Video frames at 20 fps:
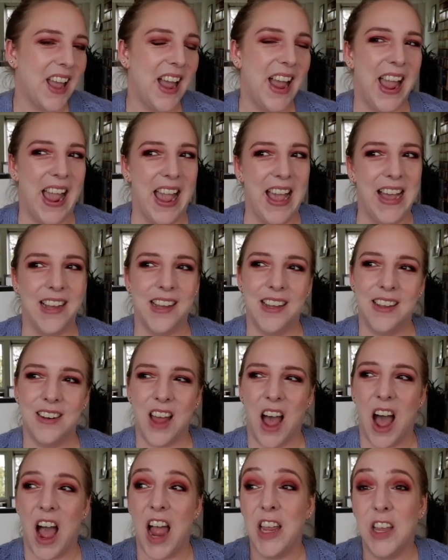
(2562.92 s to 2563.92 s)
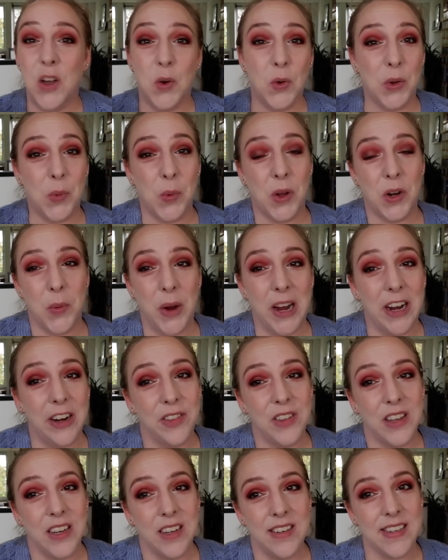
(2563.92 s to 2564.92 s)
and I only want to wear
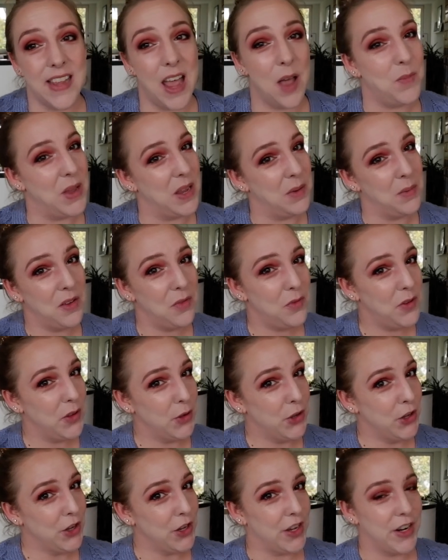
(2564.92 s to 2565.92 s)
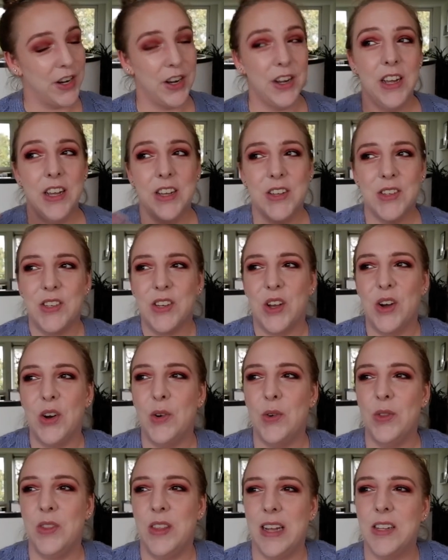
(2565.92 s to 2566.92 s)
things that make me feel good.
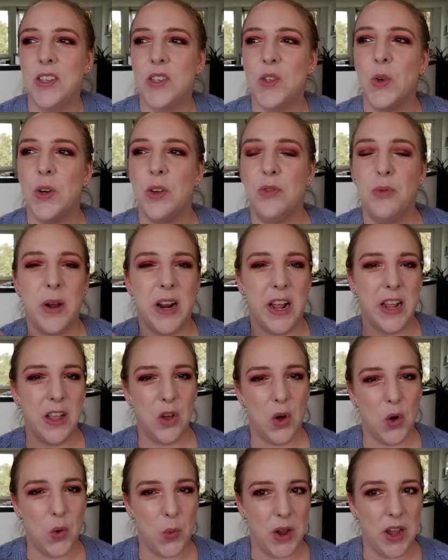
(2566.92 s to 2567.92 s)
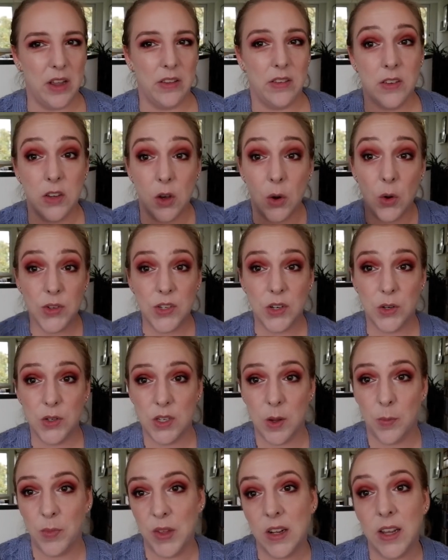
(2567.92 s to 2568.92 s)
So that's sort of what I go with. So also
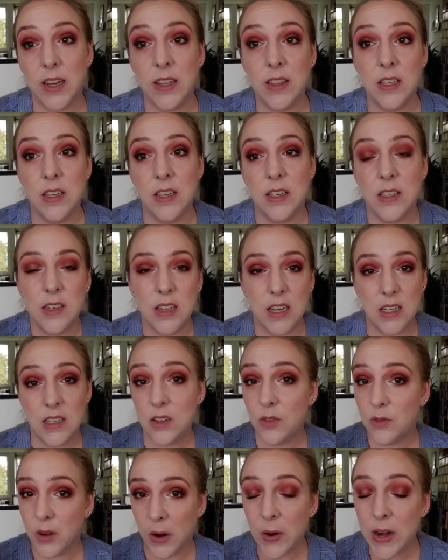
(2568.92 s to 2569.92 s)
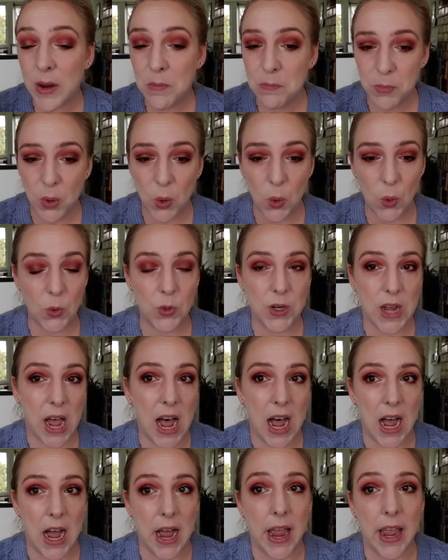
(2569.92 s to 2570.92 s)
something like this, it's a very bold
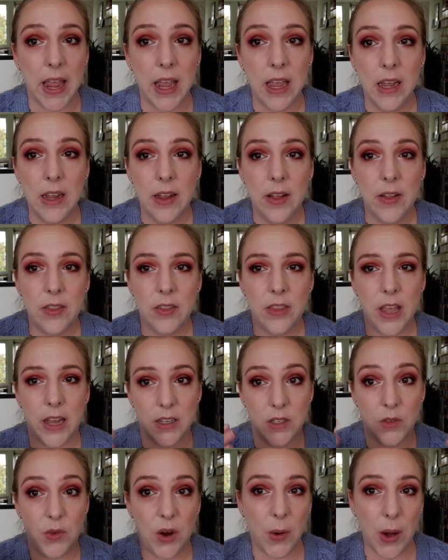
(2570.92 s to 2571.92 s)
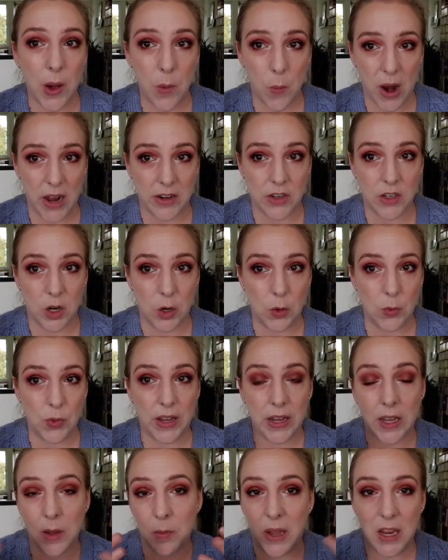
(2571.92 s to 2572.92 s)
eye that is very red toned
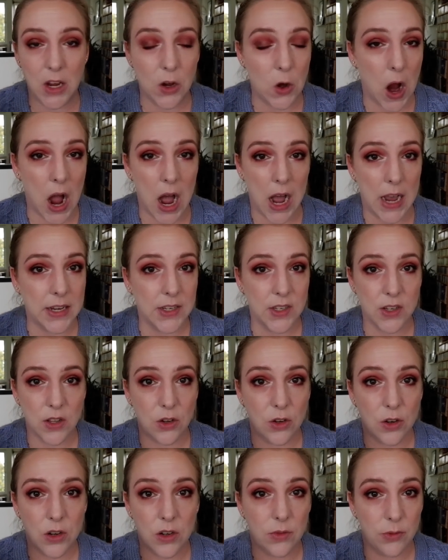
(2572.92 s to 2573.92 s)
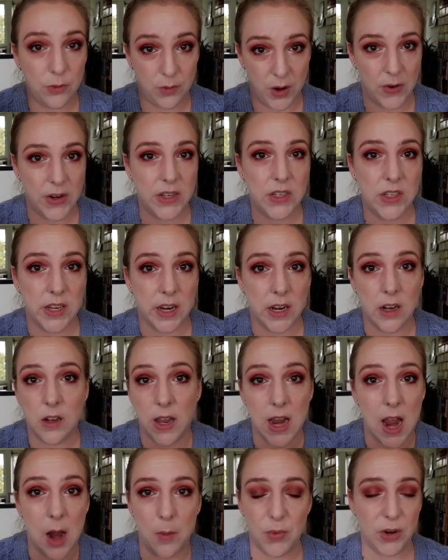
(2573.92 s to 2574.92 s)
that can make your eyes look very
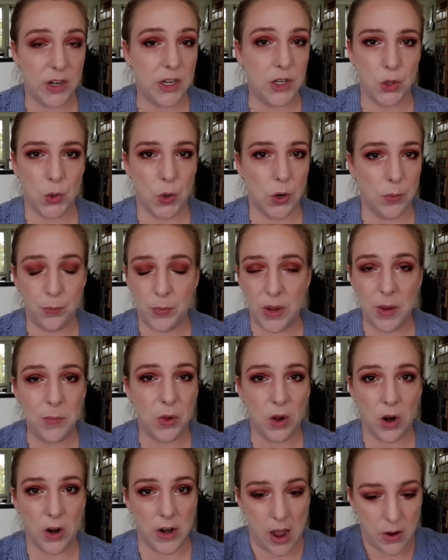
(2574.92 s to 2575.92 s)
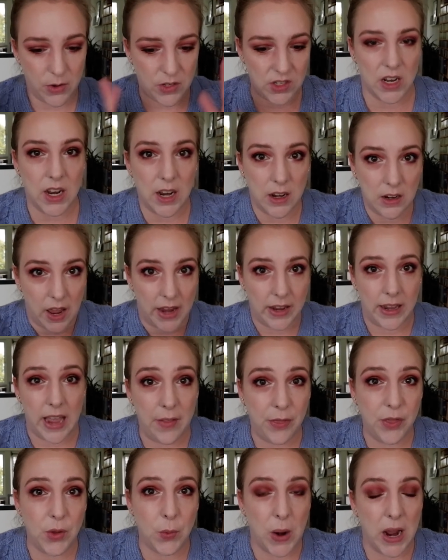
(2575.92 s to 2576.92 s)
sickly. I'm pretty sure people are now sitting like
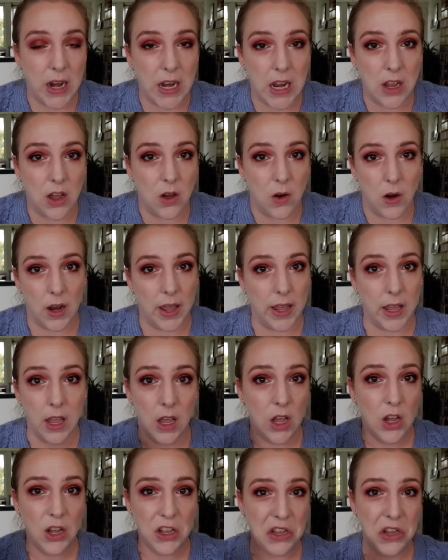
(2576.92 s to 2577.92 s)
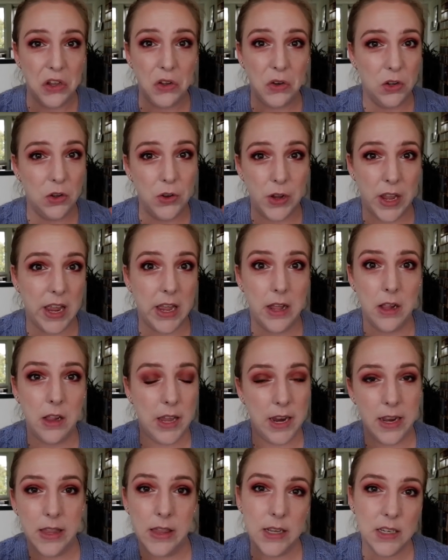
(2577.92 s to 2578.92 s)
at the ready going like, you look
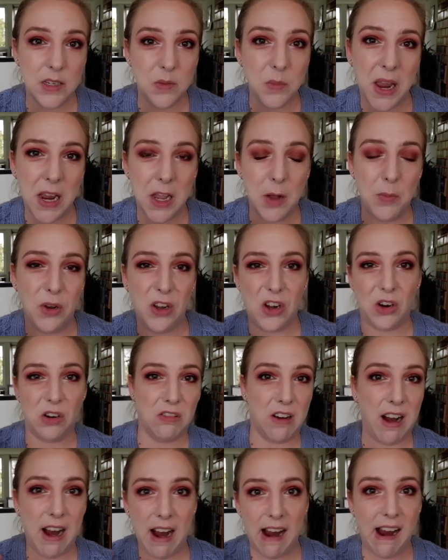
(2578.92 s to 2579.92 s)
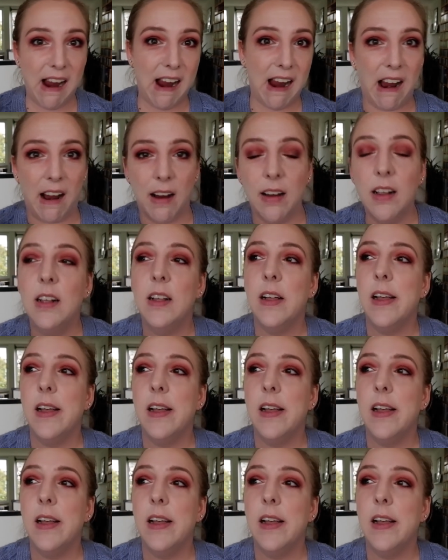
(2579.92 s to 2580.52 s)
ill in this makeup look. I